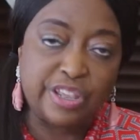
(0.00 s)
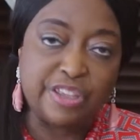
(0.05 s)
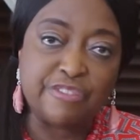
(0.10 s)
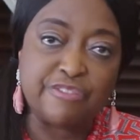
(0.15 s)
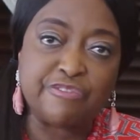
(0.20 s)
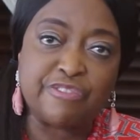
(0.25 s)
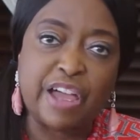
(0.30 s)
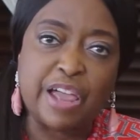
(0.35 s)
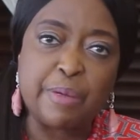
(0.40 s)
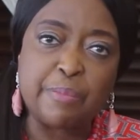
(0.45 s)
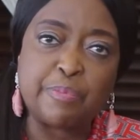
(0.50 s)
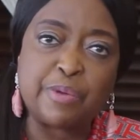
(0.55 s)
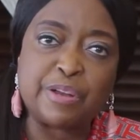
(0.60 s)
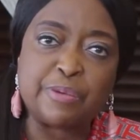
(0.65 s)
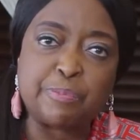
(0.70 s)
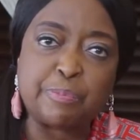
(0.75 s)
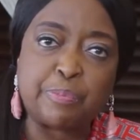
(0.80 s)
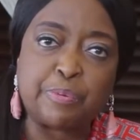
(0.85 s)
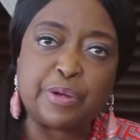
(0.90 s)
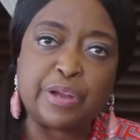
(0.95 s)
A
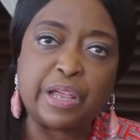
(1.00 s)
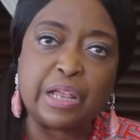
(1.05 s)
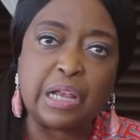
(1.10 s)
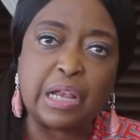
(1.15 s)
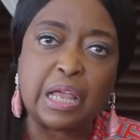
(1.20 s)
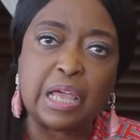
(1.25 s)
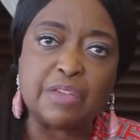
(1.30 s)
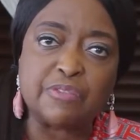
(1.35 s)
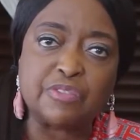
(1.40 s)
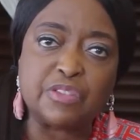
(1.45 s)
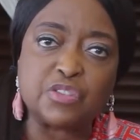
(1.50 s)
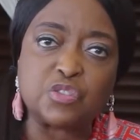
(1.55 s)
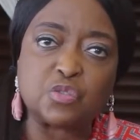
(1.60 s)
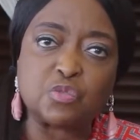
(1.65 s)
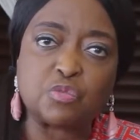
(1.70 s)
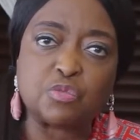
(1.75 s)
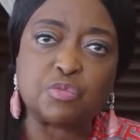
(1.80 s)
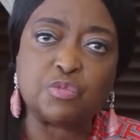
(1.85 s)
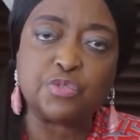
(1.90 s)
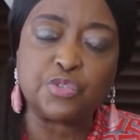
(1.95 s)
vibrant prayer life
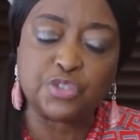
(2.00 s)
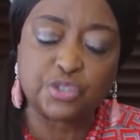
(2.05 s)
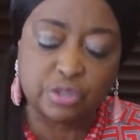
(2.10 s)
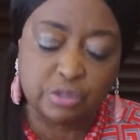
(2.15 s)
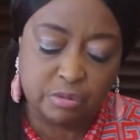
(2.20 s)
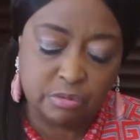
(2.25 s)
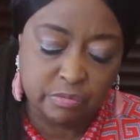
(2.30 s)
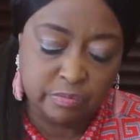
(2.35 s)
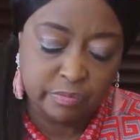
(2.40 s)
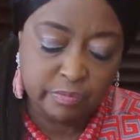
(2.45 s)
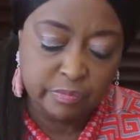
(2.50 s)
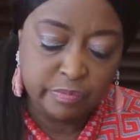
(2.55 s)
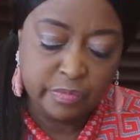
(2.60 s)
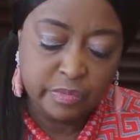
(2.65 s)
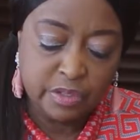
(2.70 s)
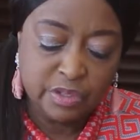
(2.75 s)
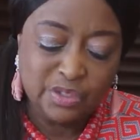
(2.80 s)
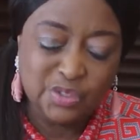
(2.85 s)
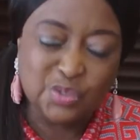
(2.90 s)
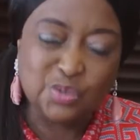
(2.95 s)
is crucial
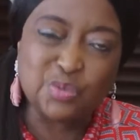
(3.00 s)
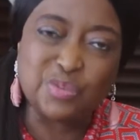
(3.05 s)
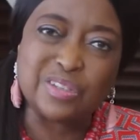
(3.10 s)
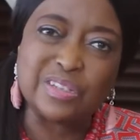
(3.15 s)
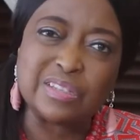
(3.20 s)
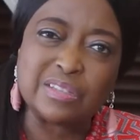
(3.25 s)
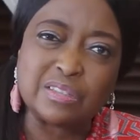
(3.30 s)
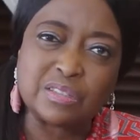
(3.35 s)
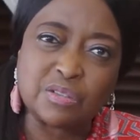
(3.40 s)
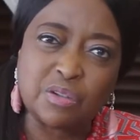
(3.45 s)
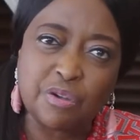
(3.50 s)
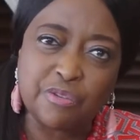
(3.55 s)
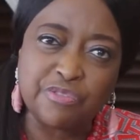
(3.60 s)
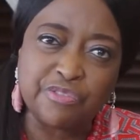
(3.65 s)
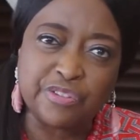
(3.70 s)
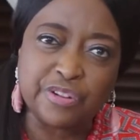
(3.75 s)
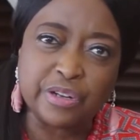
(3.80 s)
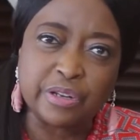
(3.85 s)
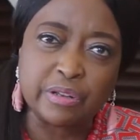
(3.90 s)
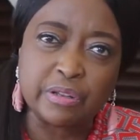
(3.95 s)
to
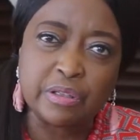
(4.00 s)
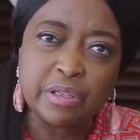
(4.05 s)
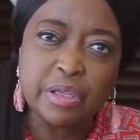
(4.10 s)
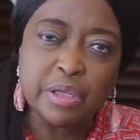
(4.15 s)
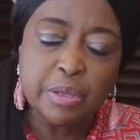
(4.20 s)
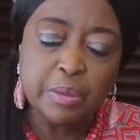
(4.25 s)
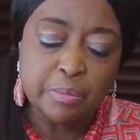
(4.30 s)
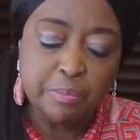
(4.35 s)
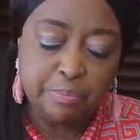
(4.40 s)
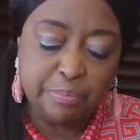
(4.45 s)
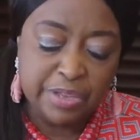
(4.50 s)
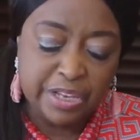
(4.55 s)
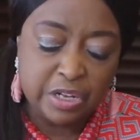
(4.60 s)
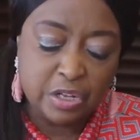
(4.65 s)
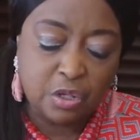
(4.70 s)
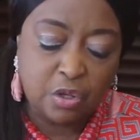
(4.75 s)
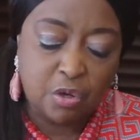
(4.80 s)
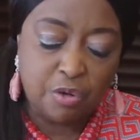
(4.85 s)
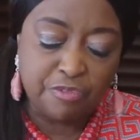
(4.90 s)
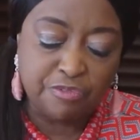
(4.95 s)
discovering, being
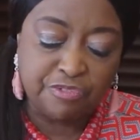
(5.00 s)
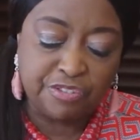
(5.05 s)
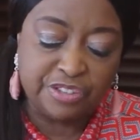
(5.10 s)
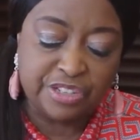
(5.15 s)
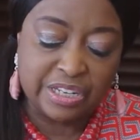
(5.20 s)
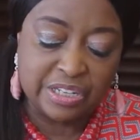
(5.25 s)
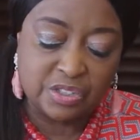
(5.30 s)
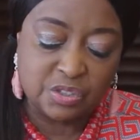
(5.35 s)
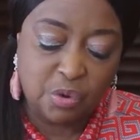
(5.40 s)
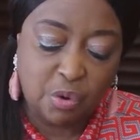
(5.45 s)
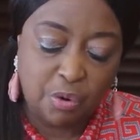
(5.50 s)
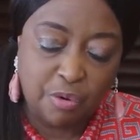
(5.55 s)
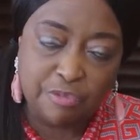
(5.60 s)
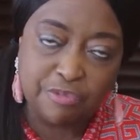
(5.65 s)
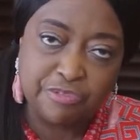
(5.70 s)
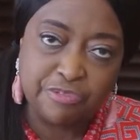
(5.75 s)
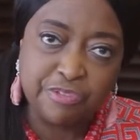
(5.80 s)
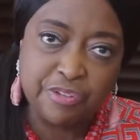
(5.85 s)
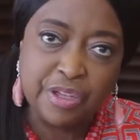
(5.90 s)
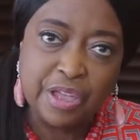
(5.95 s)
confident
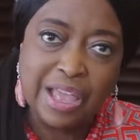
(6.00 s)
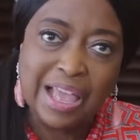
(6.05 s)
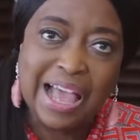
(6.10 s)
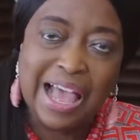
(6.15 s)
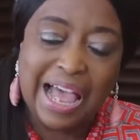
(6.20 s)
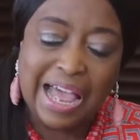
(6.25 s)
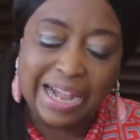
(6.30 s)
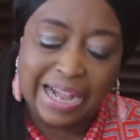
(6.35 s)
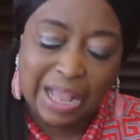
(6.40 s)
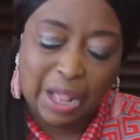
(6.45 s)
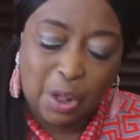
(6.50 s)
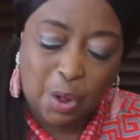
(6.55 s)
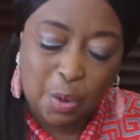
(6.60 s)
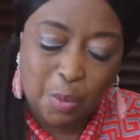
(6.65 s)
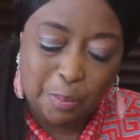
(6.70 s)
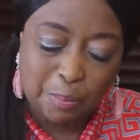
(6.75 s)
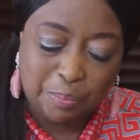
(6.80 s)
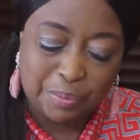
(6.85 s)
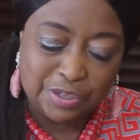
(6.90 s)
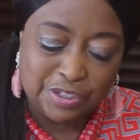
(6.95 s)
of, and
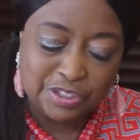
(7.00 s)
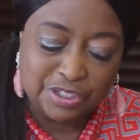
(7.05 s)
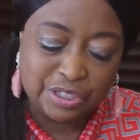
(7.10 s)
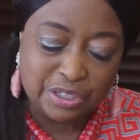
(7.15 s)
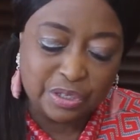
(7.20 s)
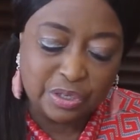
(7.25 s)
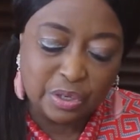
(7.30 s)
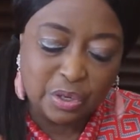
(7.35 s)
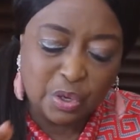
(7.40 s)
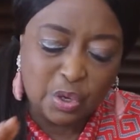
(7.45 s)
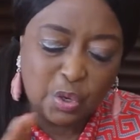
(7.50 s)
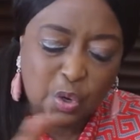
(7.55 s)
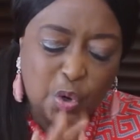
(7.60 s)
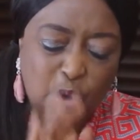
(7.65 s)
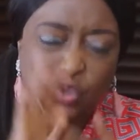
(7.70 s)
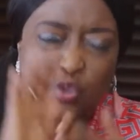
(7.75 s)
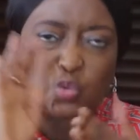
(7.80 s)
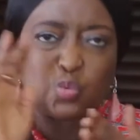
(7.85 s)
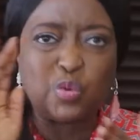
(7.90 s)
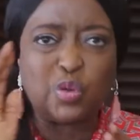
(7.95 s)
accomplishing
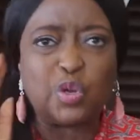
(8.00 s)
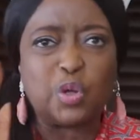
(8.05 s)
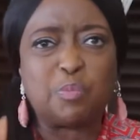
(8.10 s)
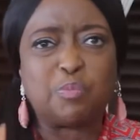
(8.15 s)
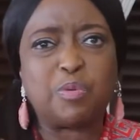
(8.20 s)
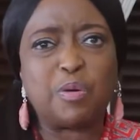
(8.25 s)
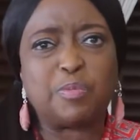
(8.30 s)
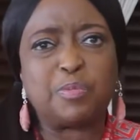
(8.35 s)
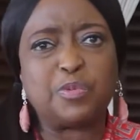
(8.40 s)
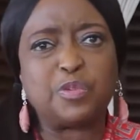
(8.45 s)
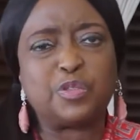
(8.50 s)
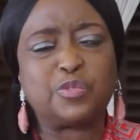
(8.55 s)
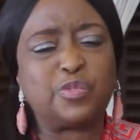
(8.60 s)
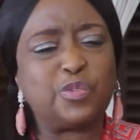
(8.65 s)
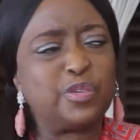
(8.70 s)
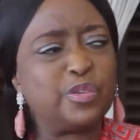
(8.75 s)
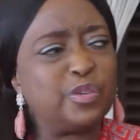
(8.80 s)
God's will or purpose for